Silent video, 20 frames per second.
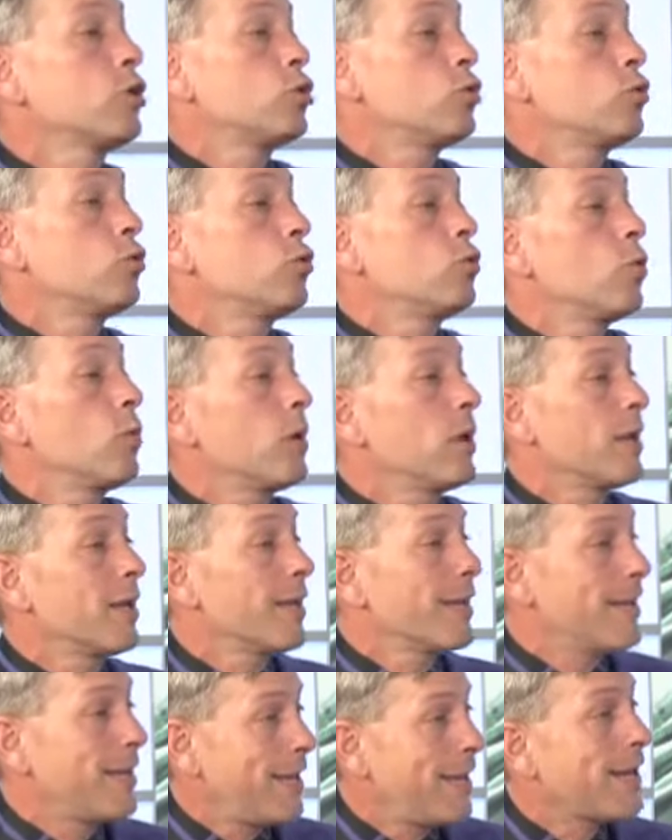to
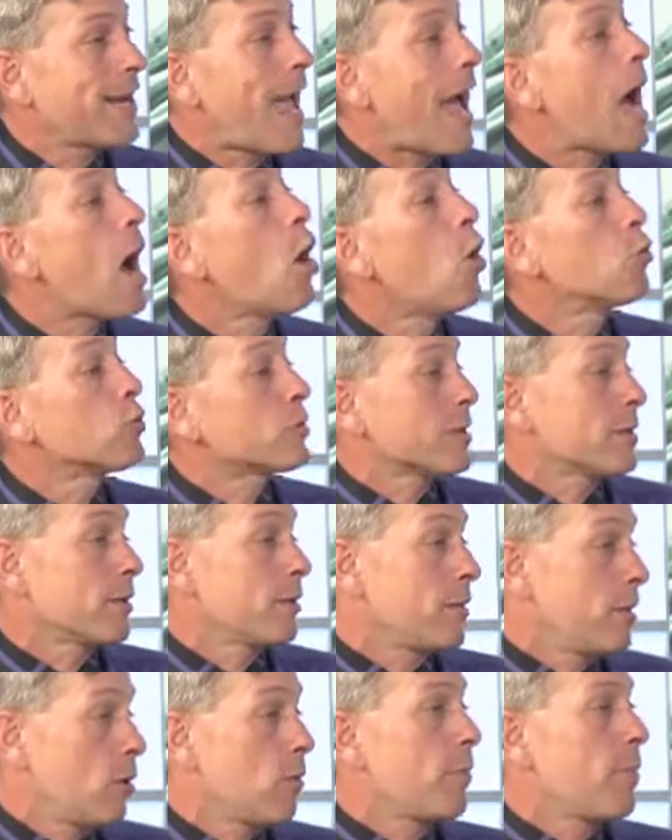get out
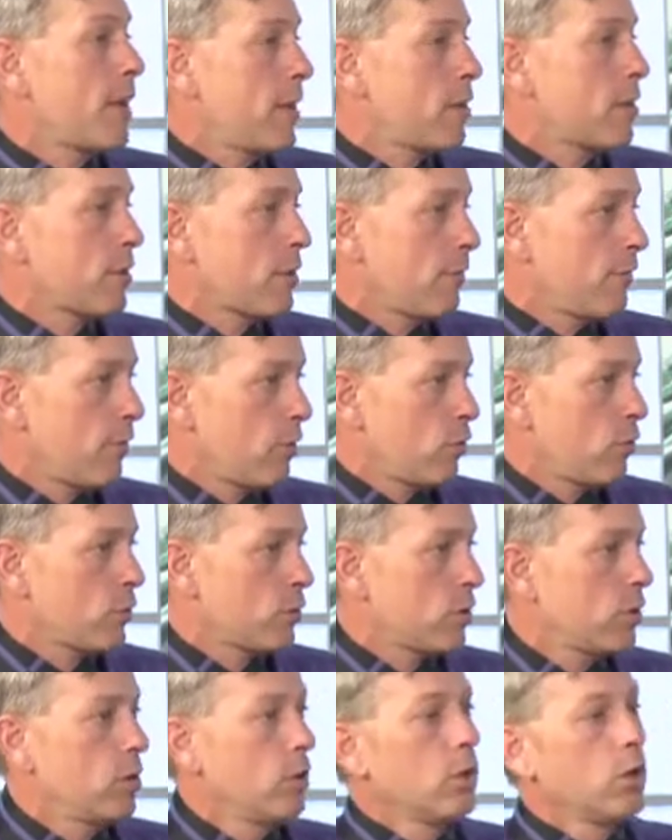their base to
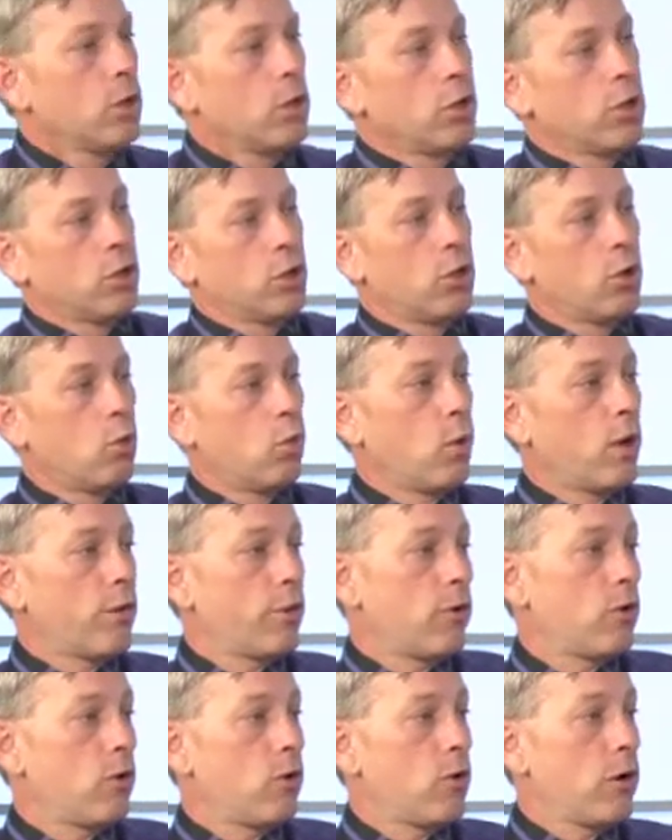vote you know
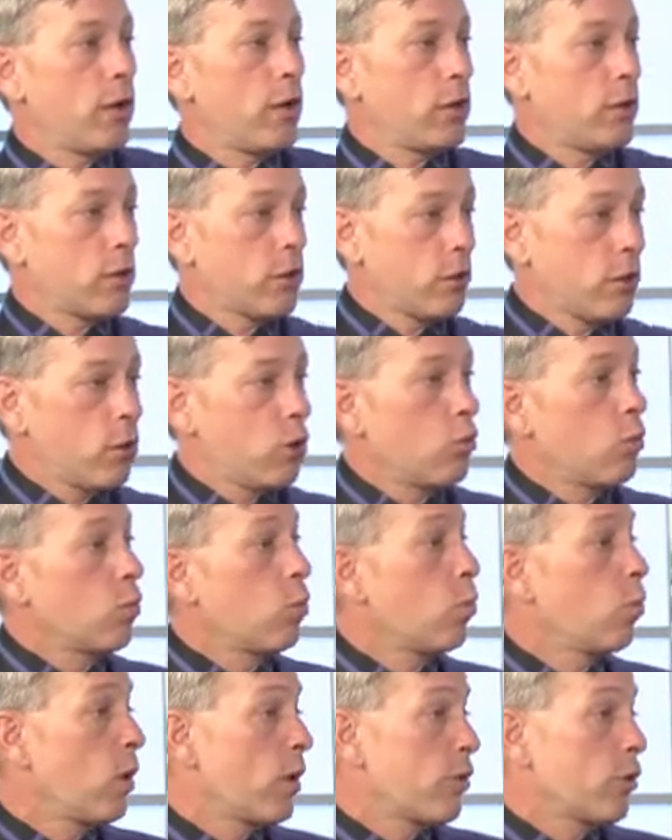whether it's you know
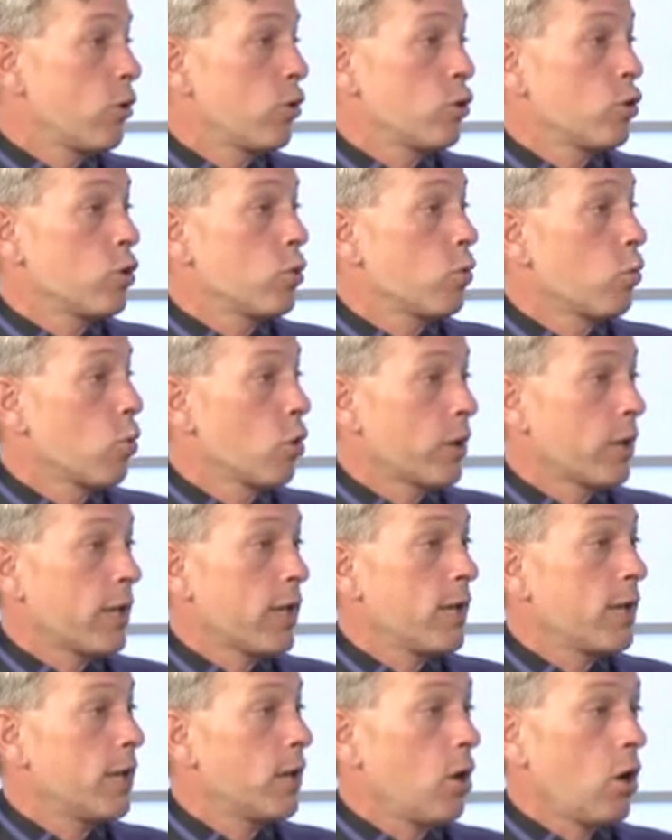whether you're
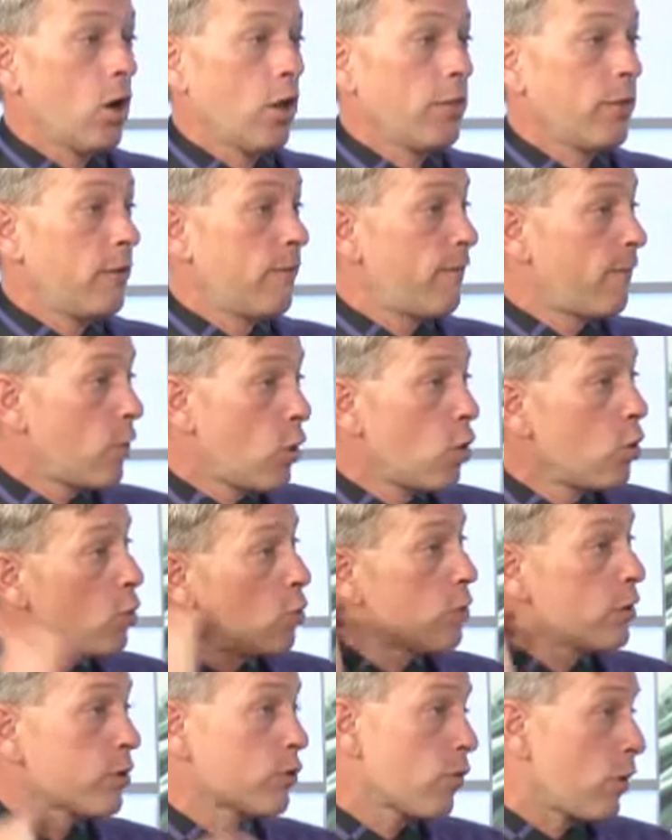working on the
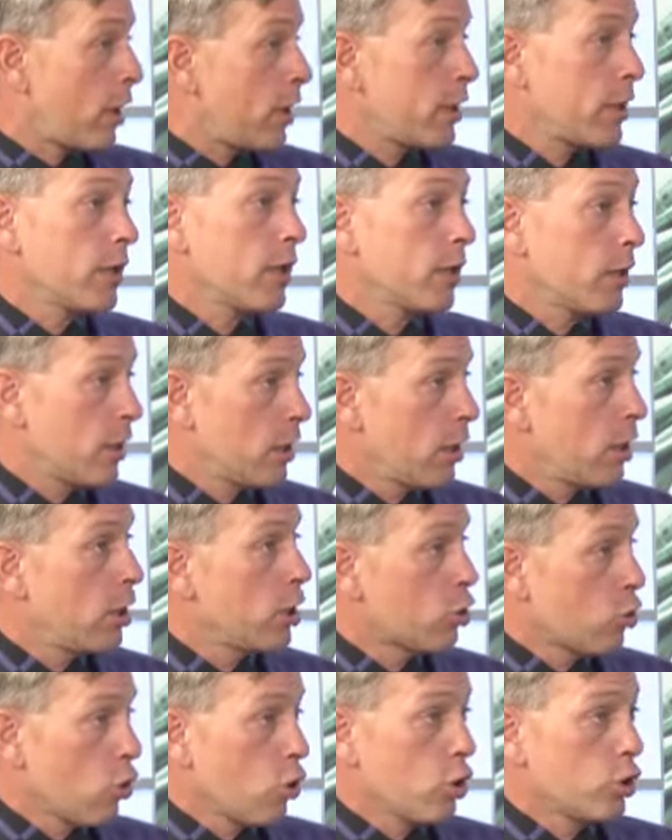phones trying to
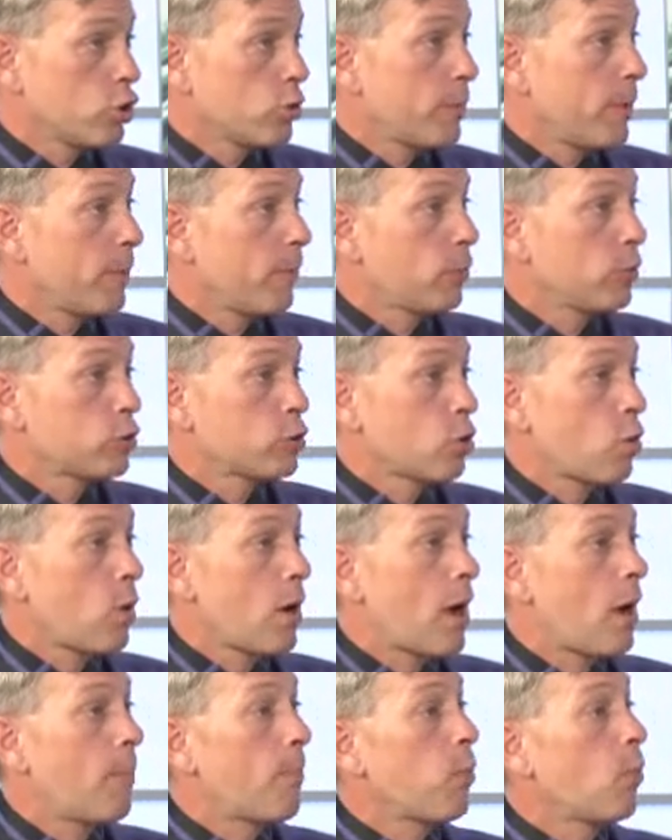encourage your people to show
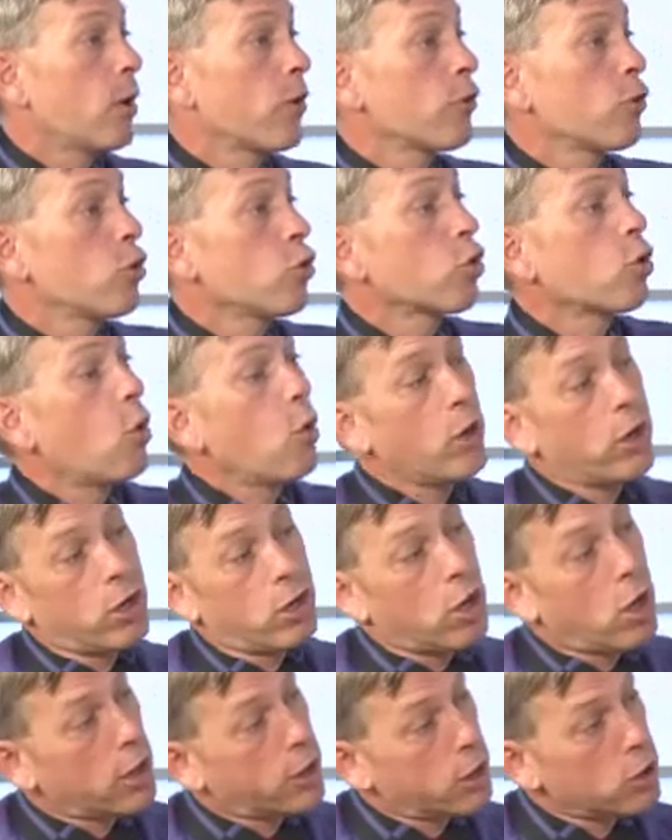up whether you're going and
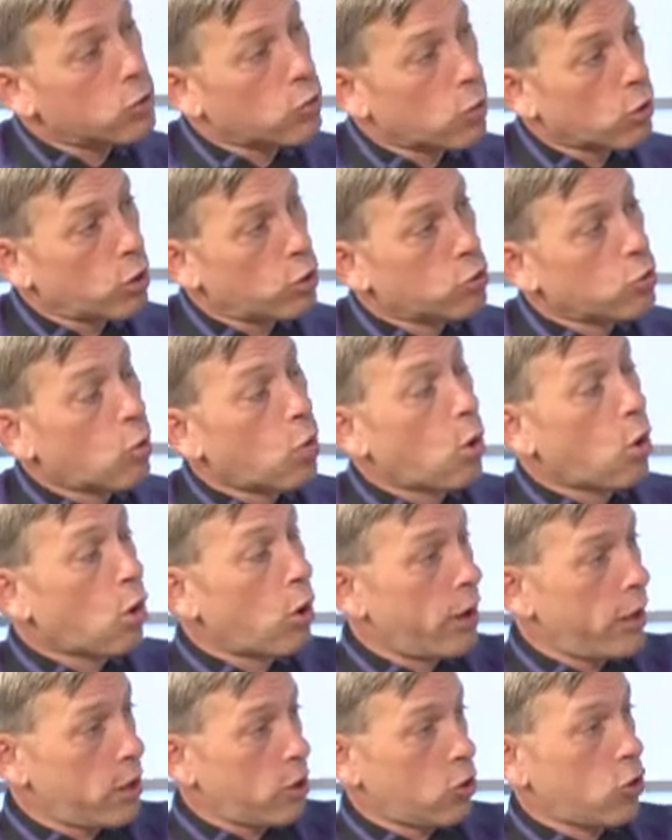knocking door to
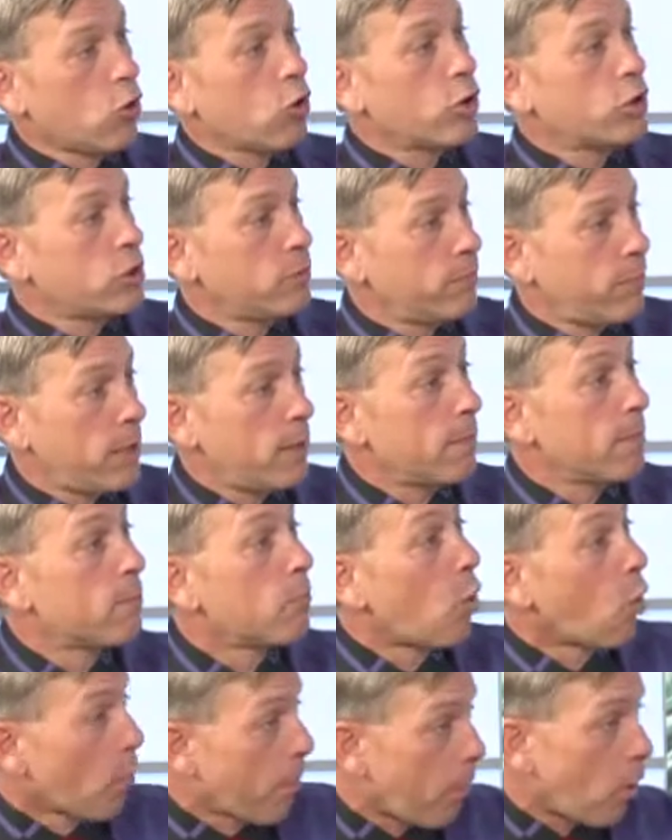door encouraging
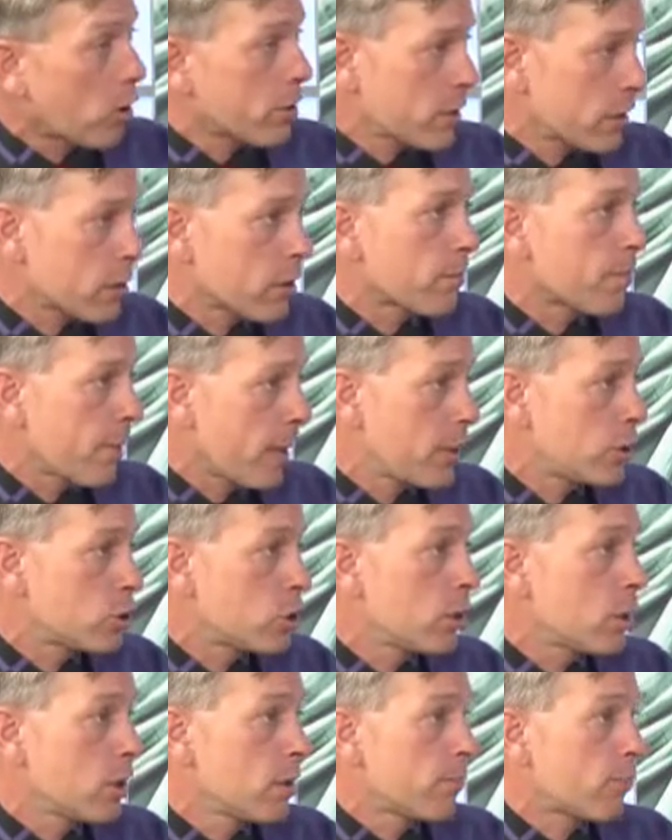more
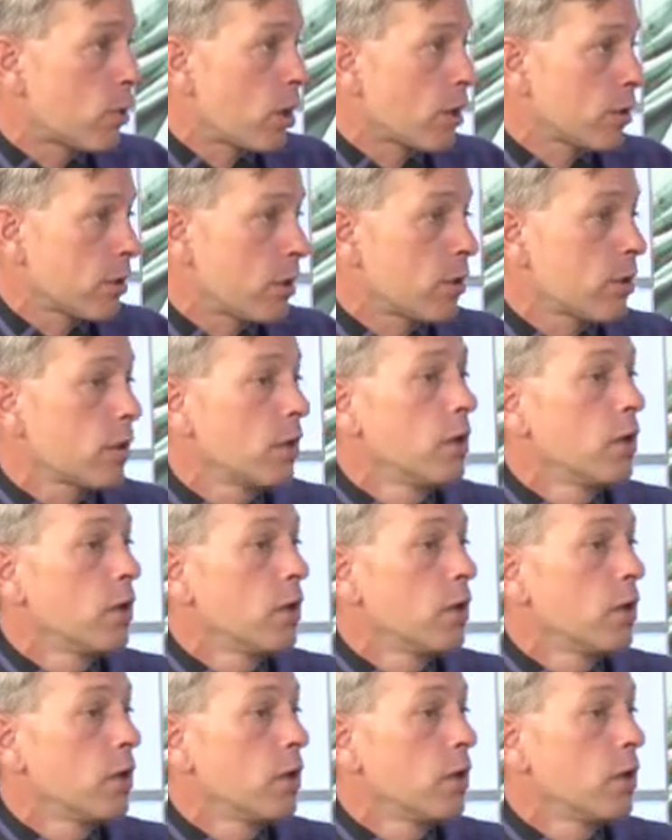participation in the process